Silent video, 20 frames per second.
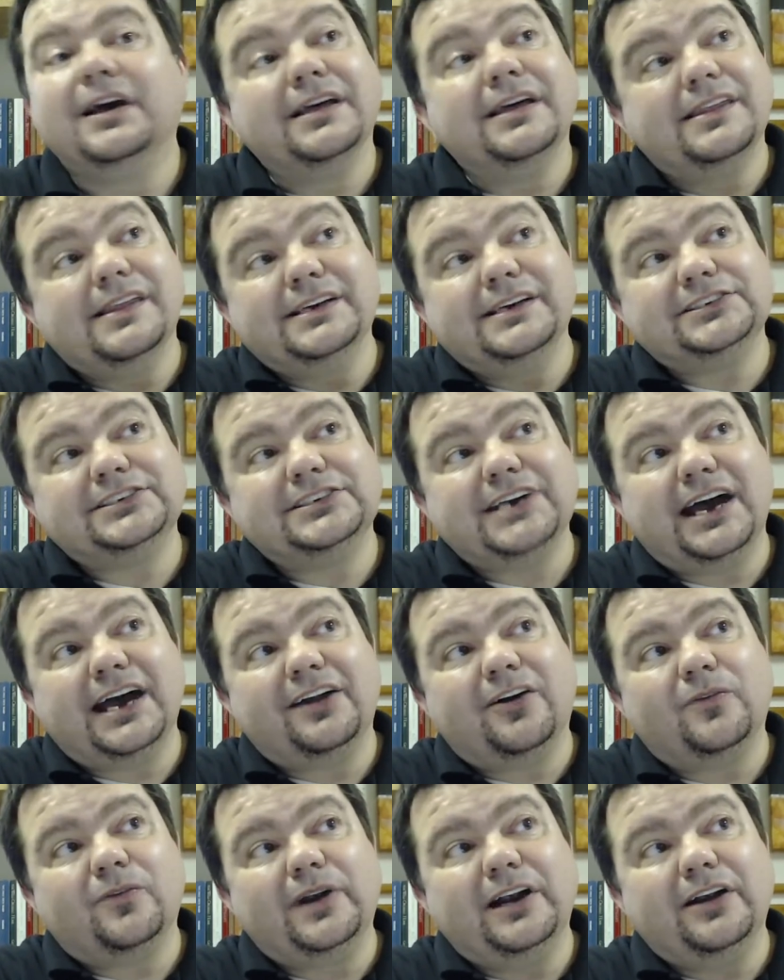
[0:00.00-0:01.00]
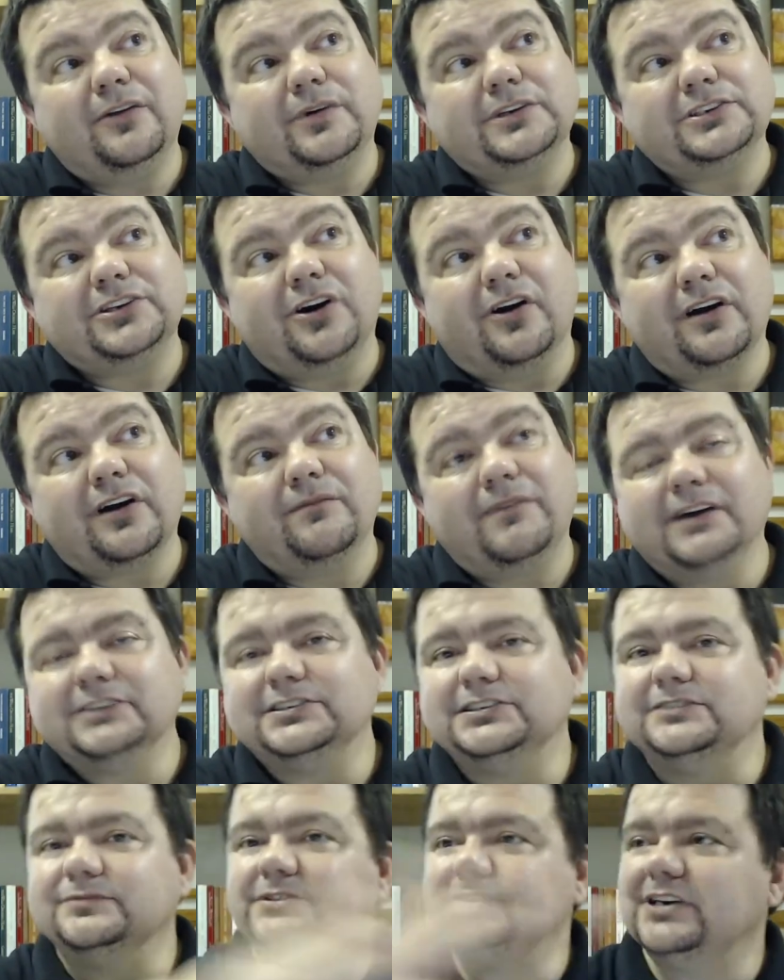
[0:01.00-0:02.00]
This side over here would talk
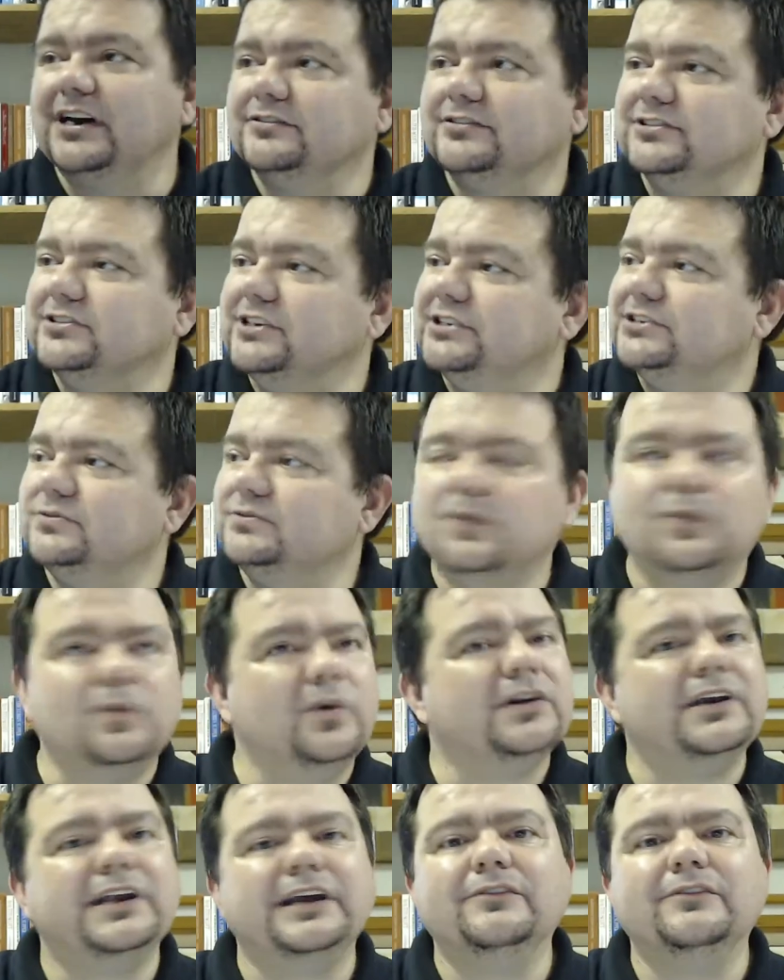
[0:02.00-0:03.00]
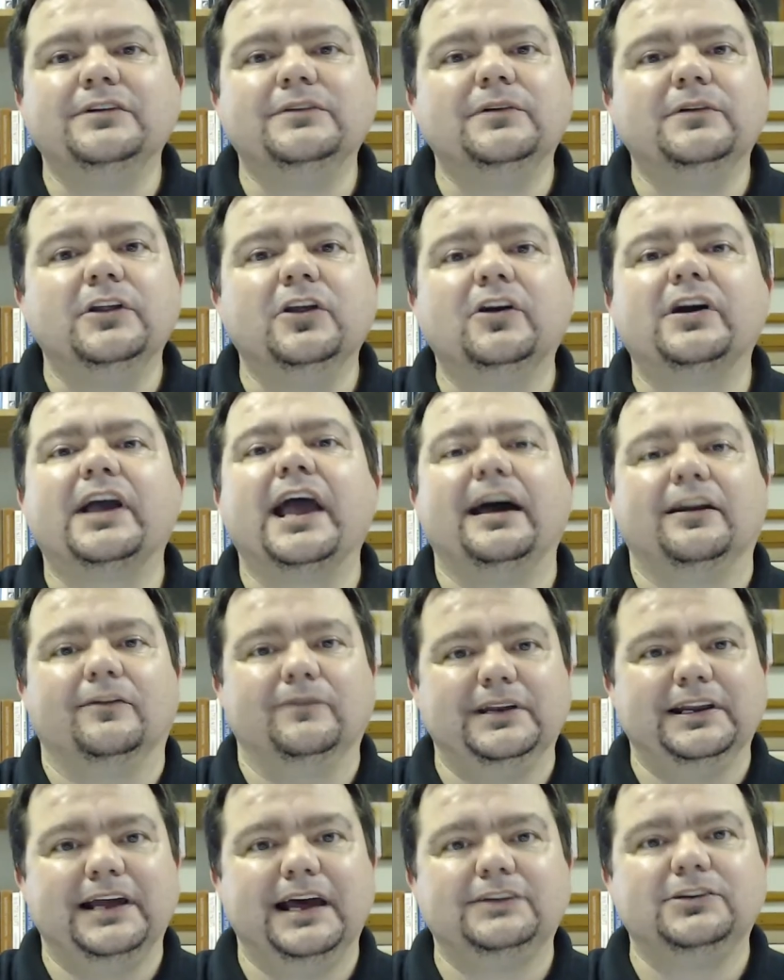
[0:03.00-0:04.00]
amongst themselves, and this one wouldn't even look at them
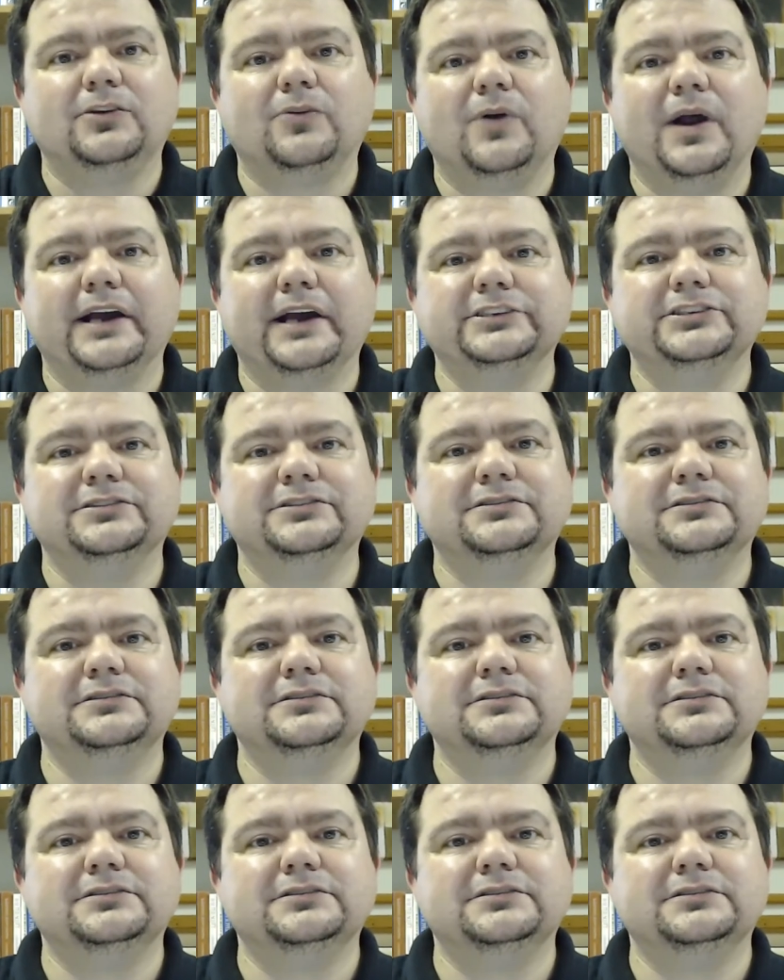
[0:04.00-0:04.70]
in that direction.